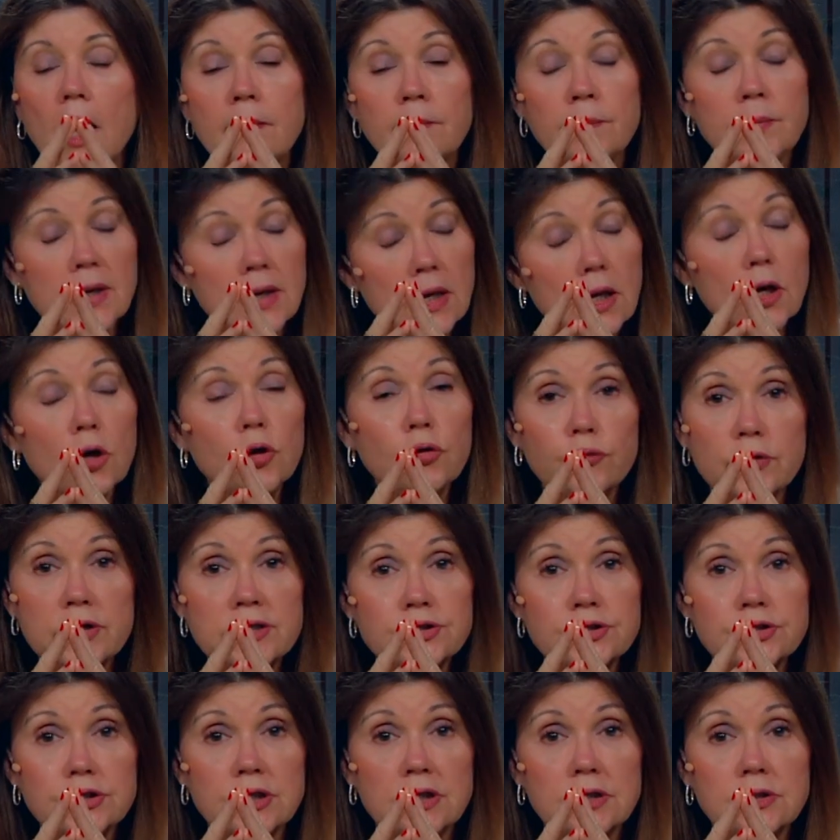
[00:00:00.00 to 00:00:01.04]
many
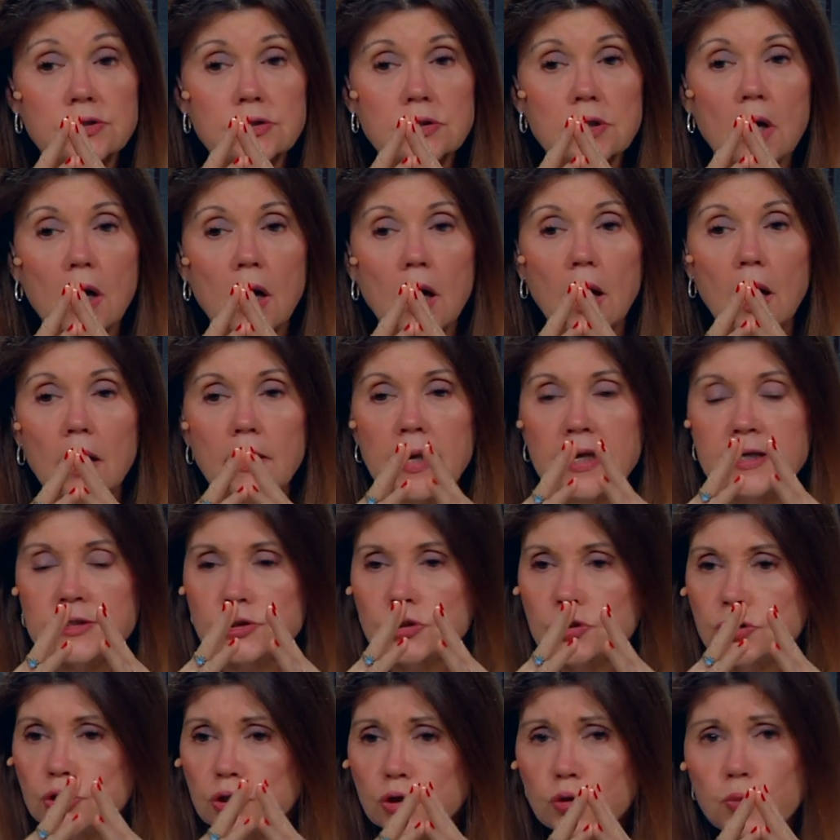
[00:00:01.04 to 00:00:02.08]
Christians,
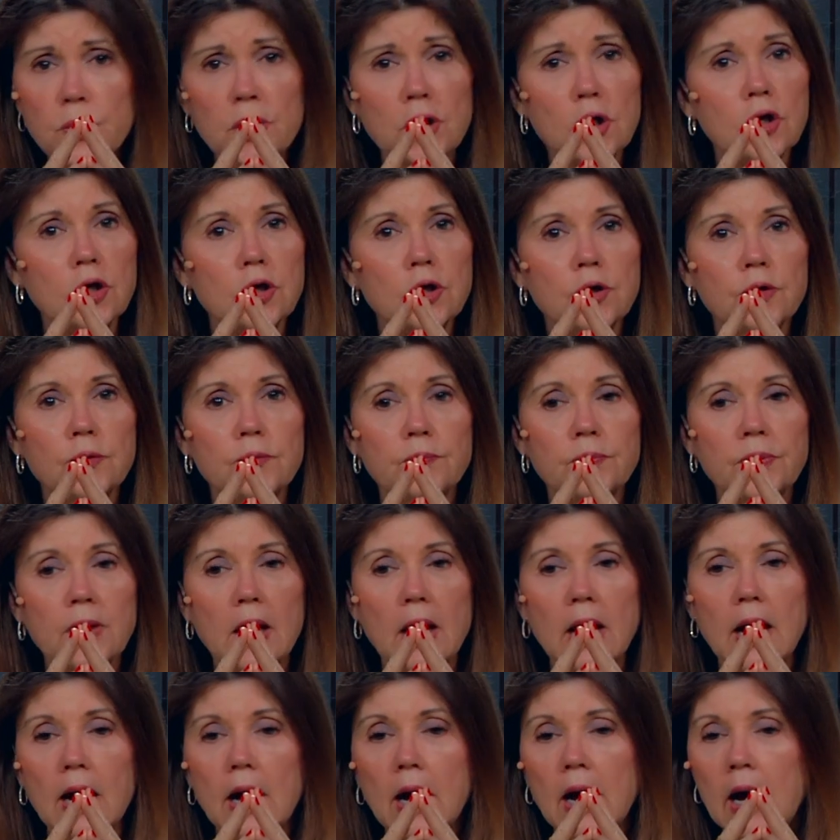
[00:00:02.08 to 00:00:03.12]
it's doom and
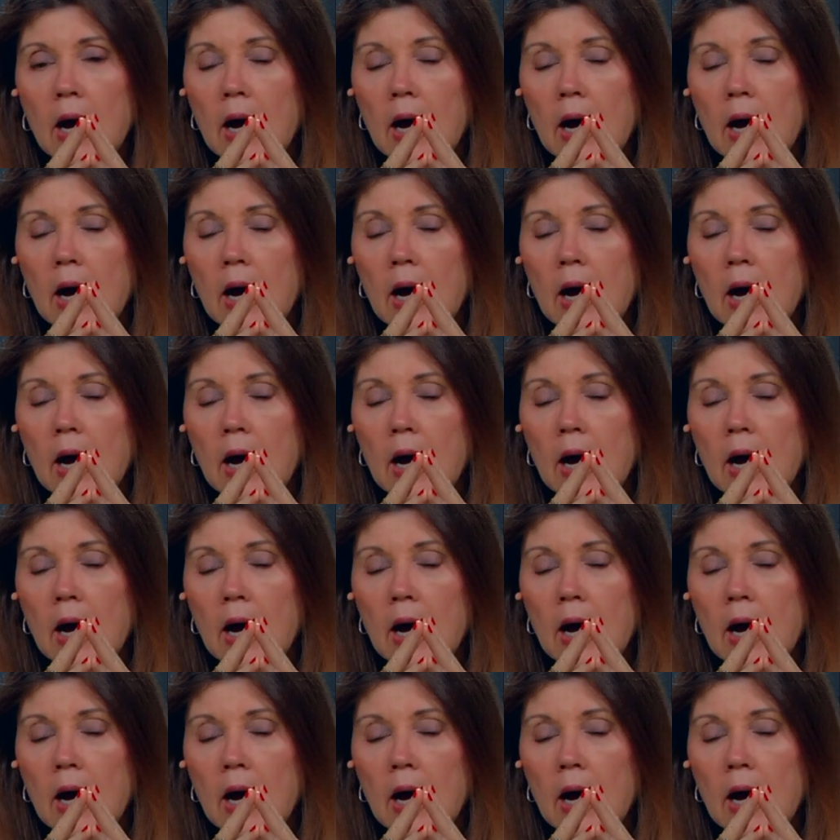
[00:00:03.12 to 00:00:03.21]
gloom.